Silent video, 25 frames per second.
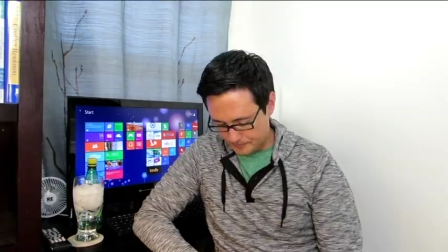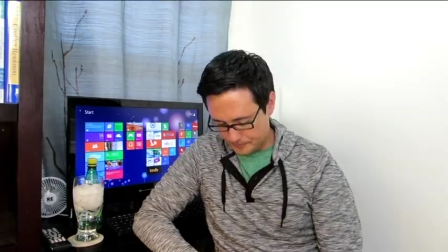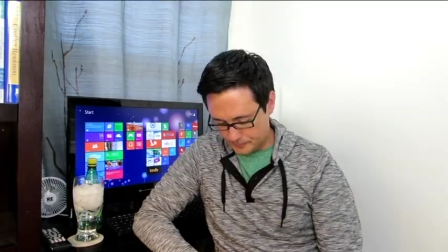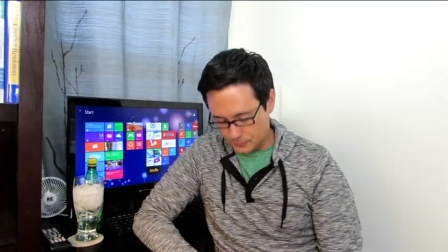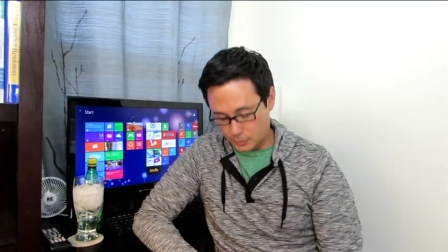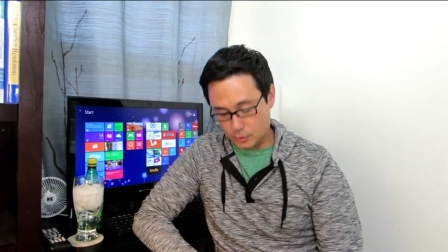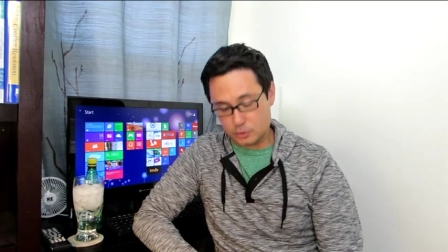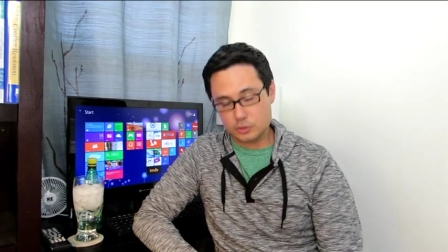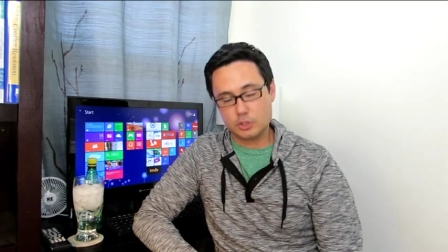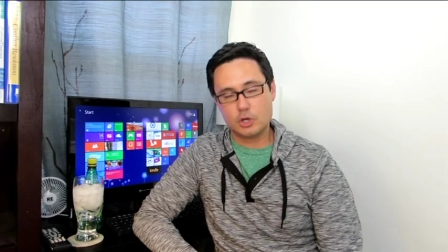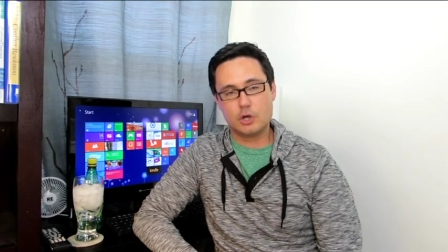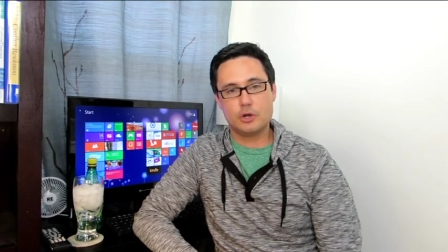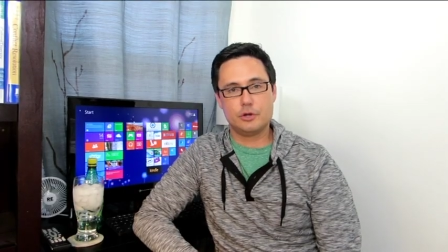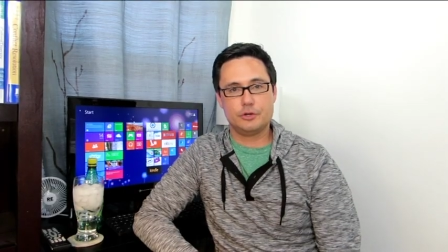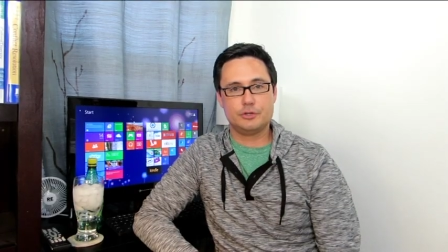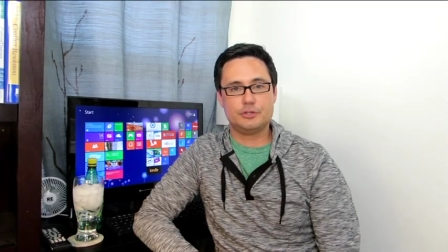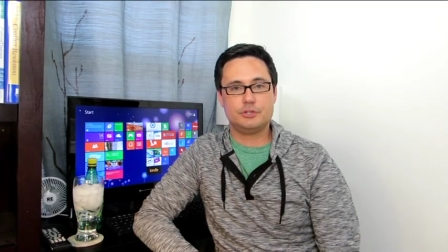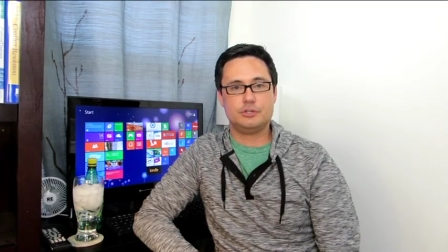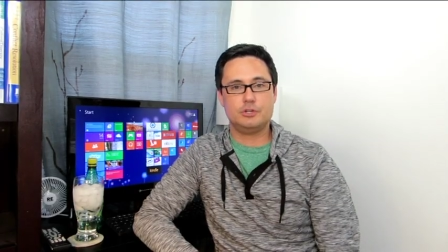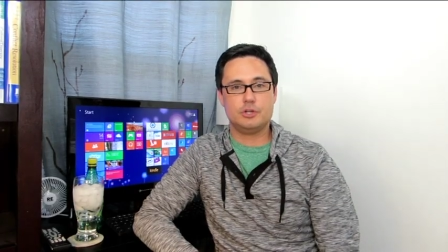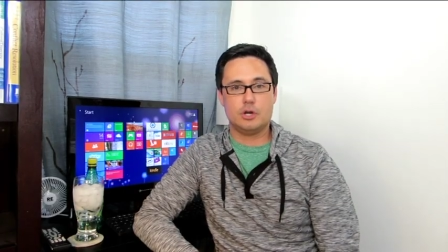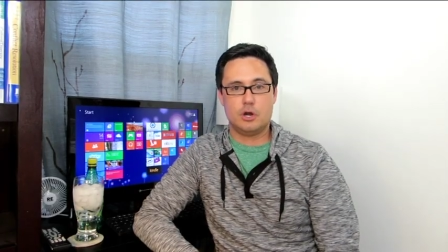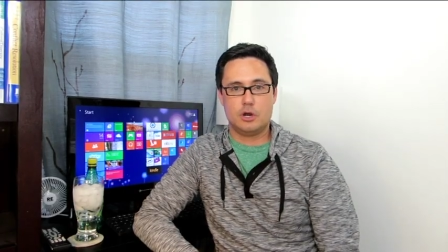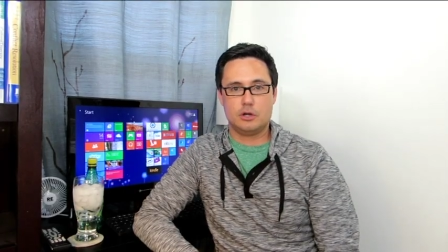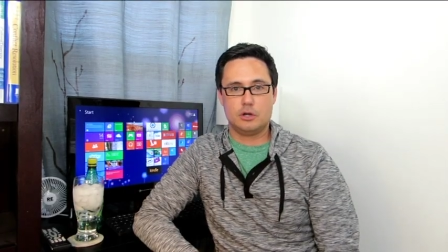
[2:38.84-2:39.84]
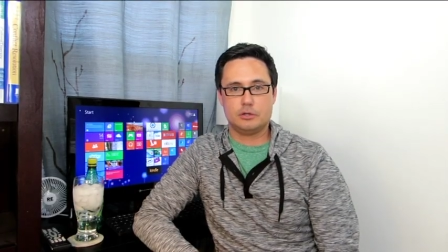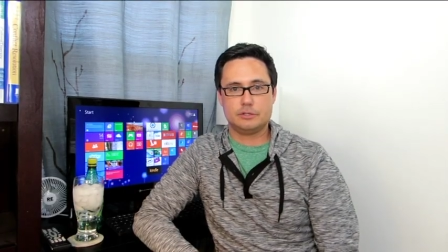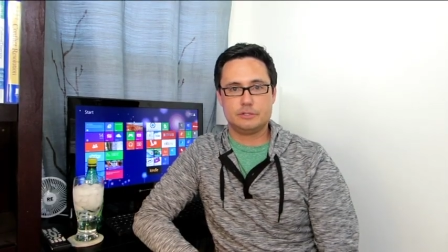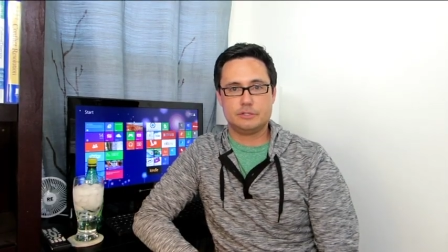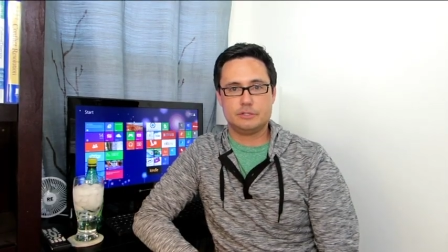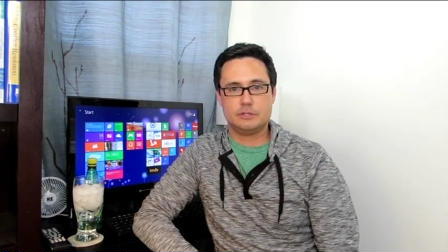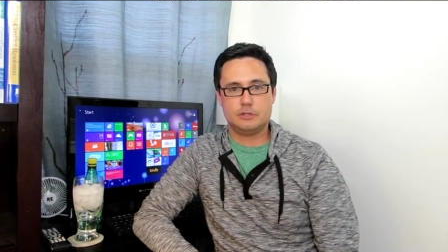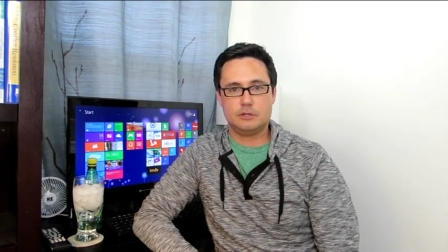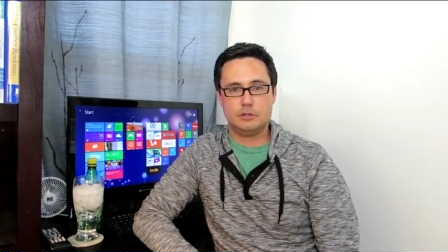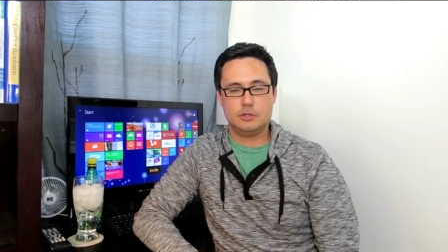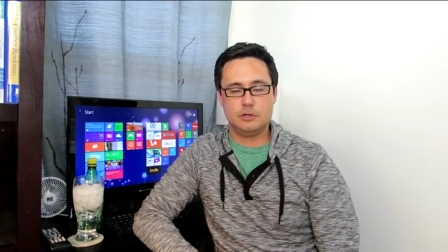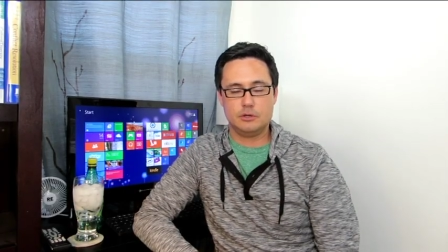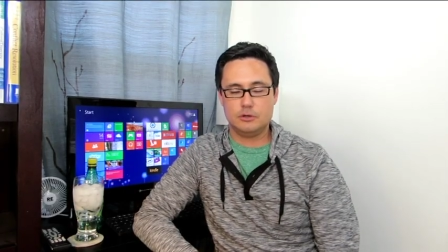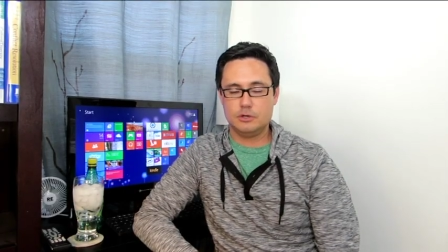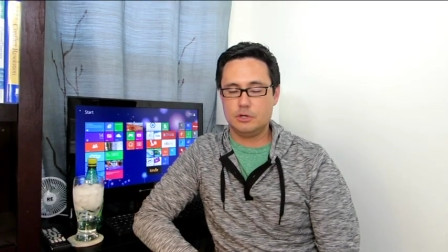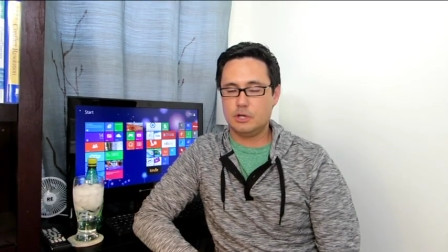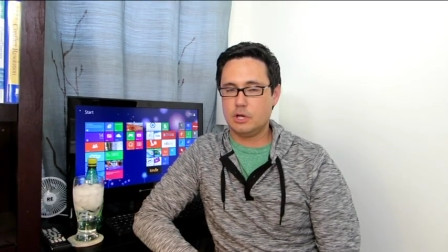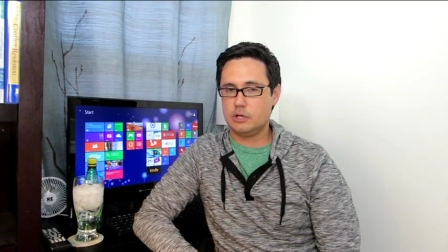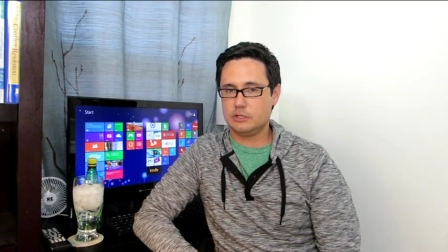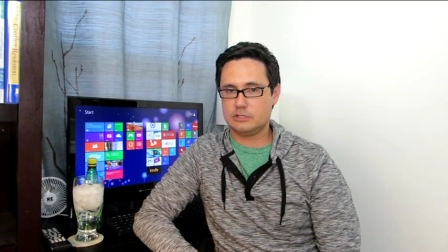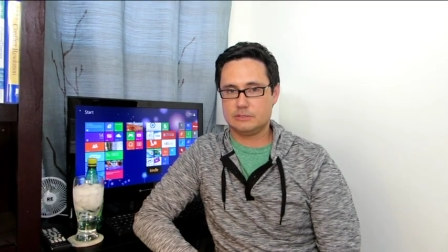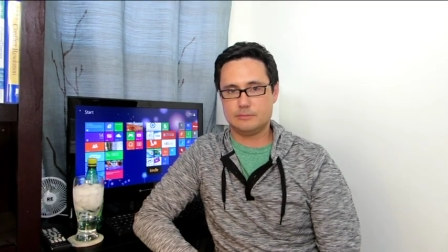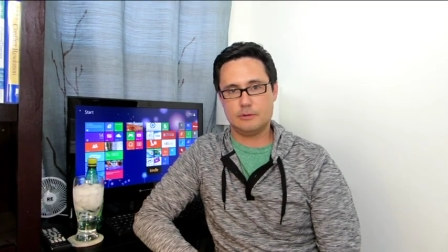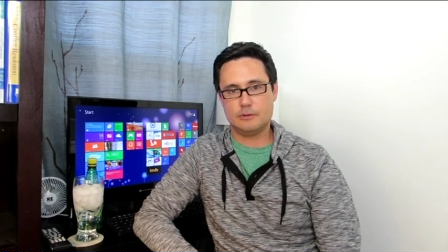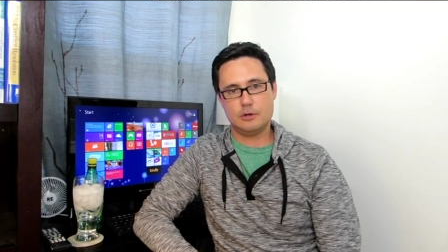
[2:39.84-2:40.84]
They're large dogs. They're
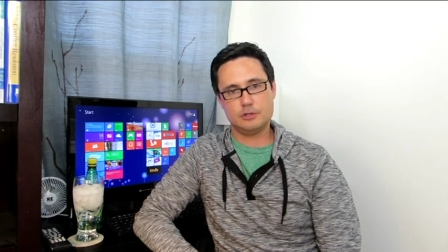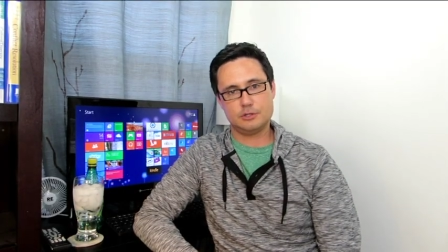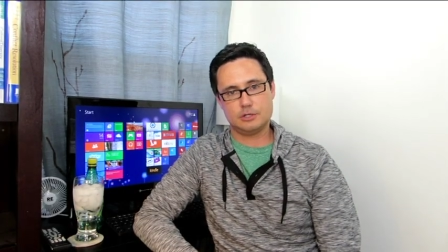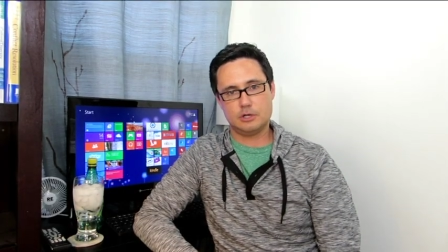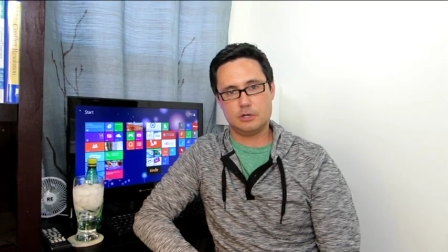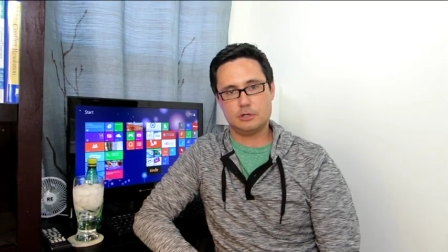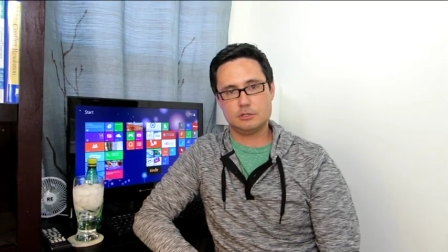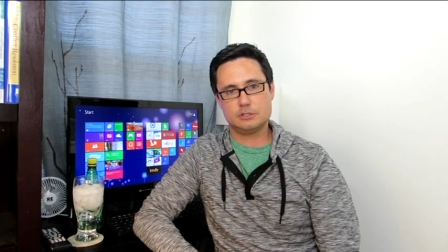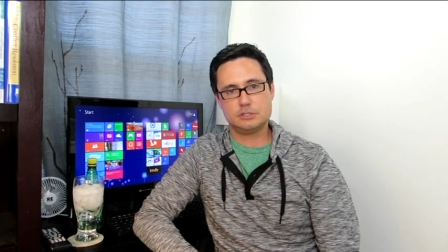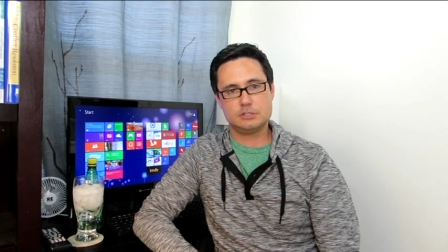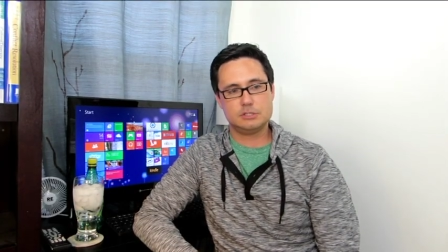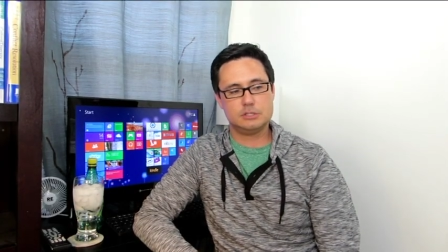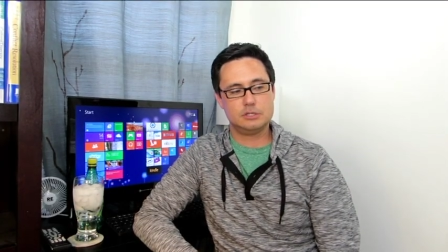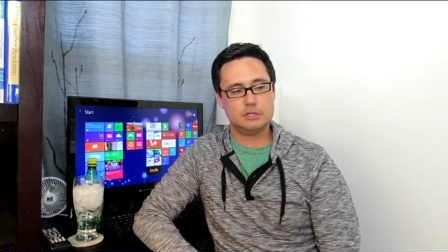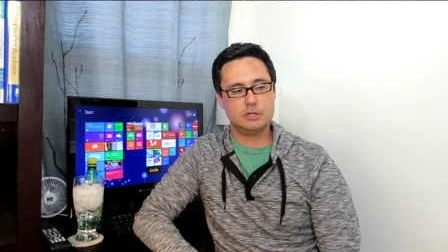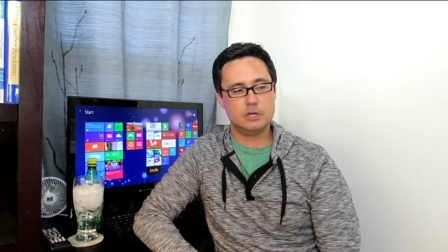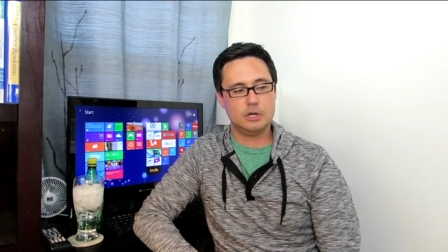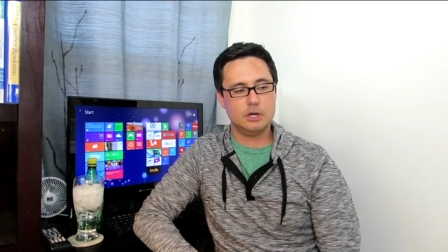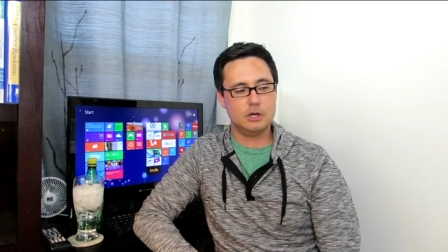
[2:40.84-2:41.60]
not small dogs.